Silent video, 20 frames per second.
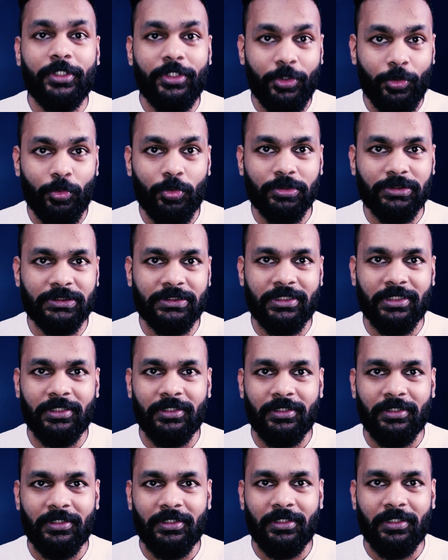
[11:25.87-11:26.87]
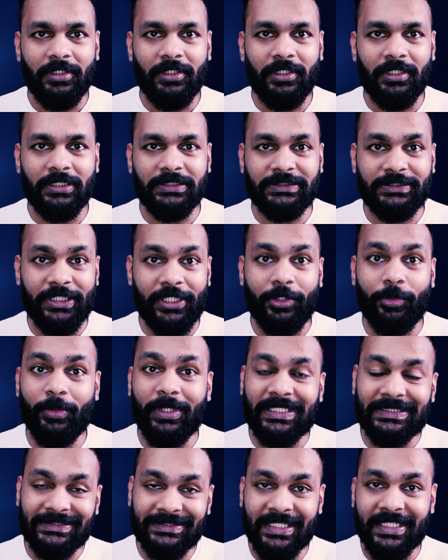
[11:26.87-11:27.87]
used zero
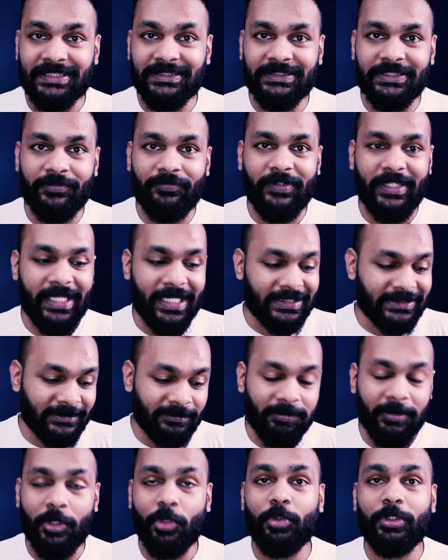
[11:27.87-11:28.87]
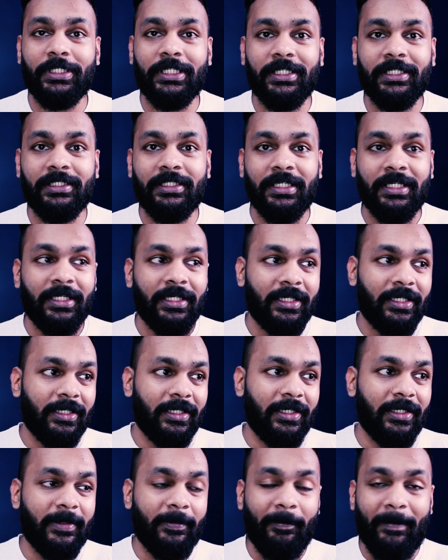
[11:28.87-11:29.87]
extensively, explored it
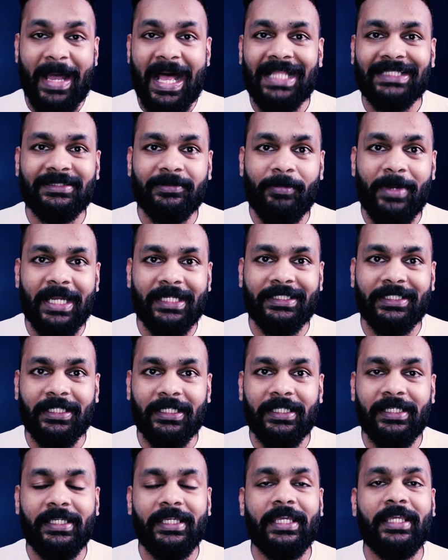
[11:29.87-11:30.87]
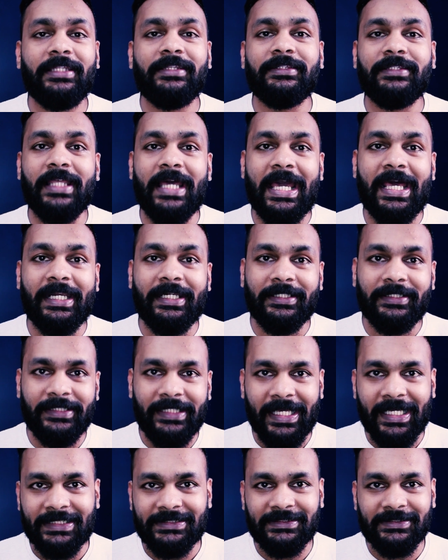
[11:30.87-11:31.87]
mathematically in their
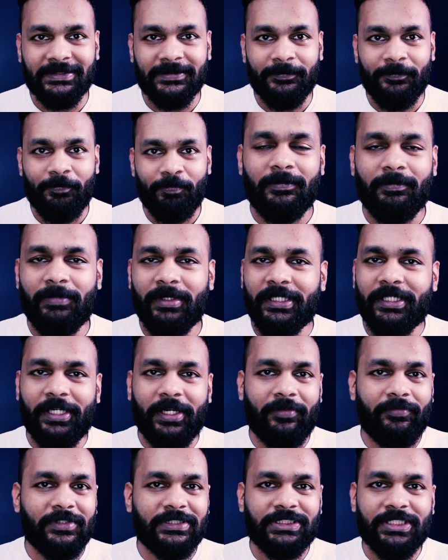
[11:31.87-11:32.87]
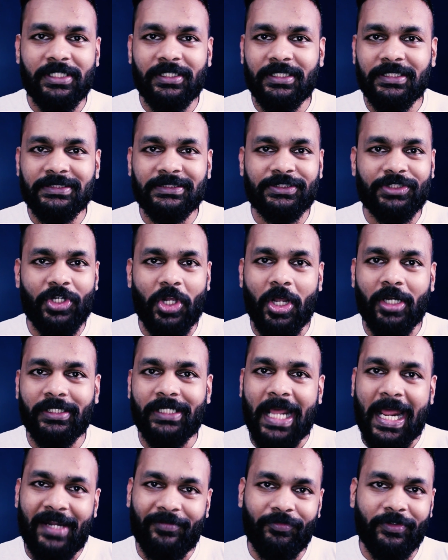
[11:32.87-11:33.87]
texts. But Ravishankar is
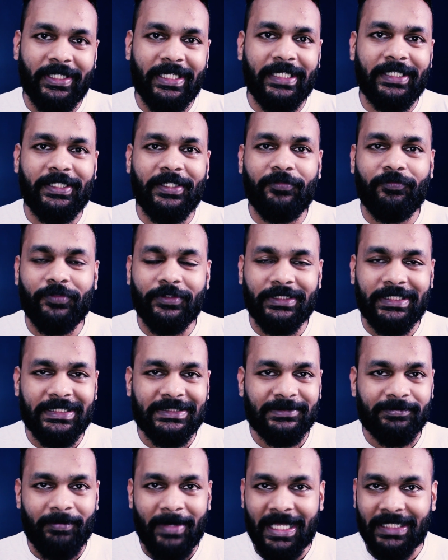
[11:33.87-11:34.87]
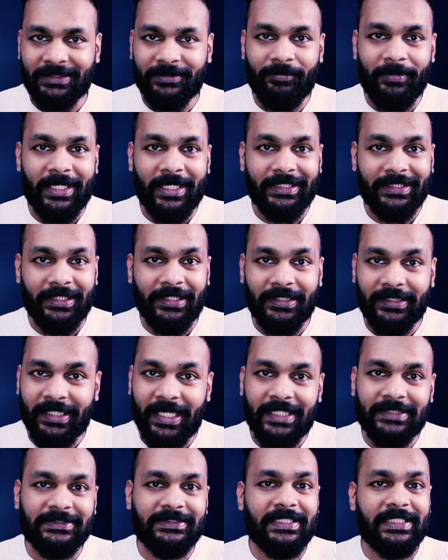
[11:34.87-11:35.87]
not advocating for these mathematical
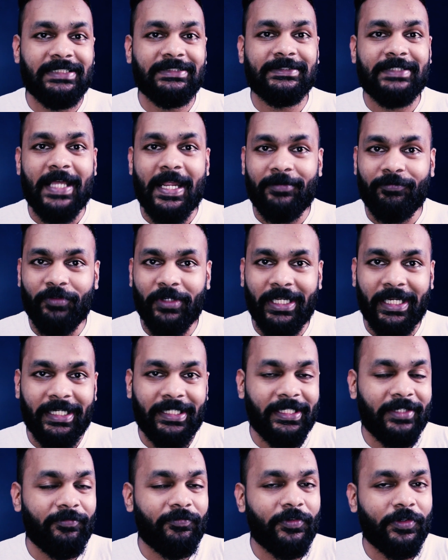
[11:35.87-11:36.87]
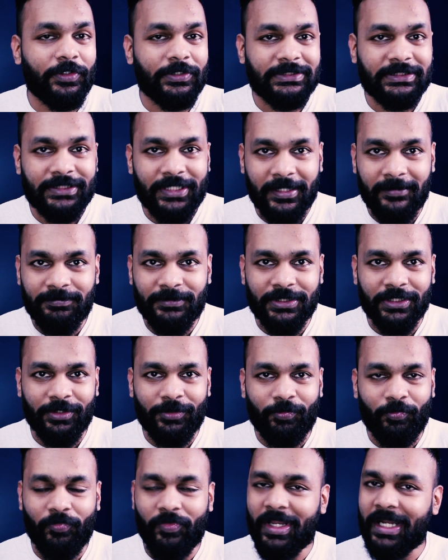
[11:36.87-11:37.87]
texts, he's advocating for
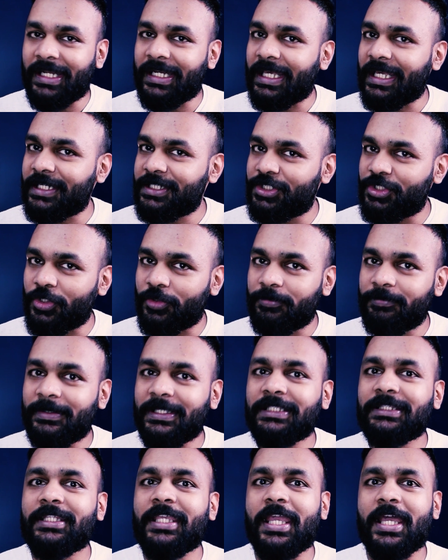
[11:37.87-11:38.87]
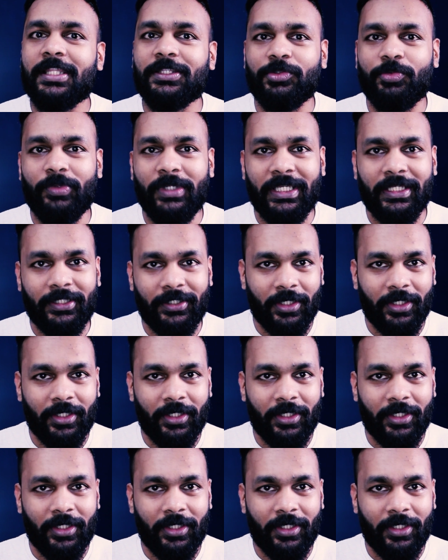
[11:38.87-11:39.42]
scripture, when it should be the other way